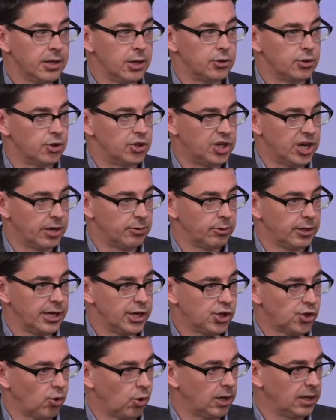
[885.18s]
Those are
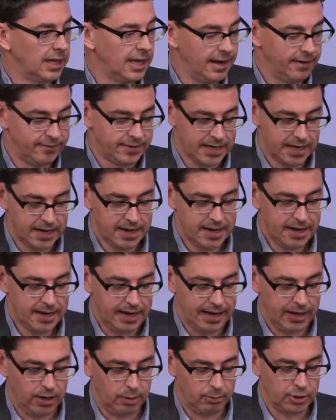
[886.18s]
generally short-lived
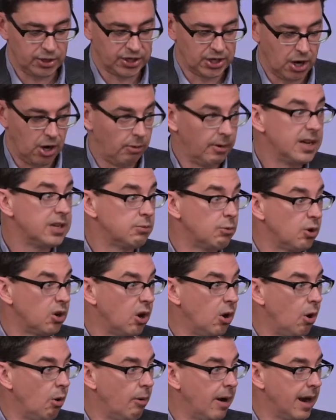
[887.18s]
and almost always will
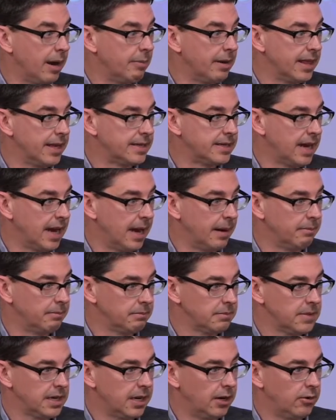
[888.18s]
go away by the
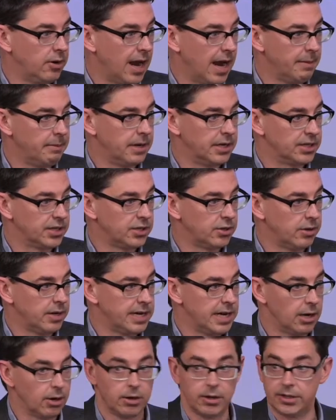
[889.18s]
time 9 months to a
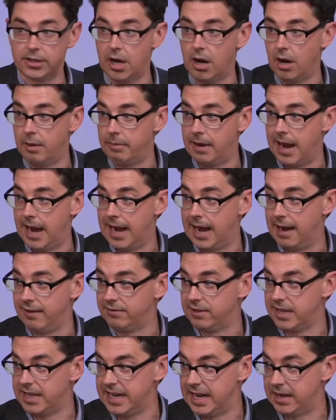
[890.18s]
year has gone by
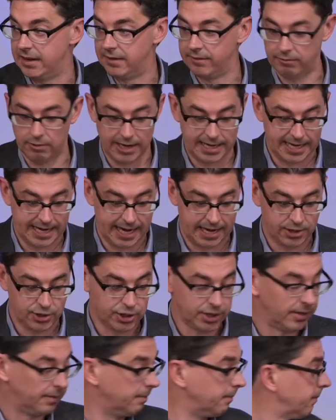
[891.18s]
after the end of
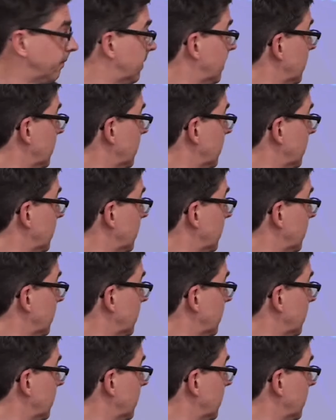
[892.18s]
radiation.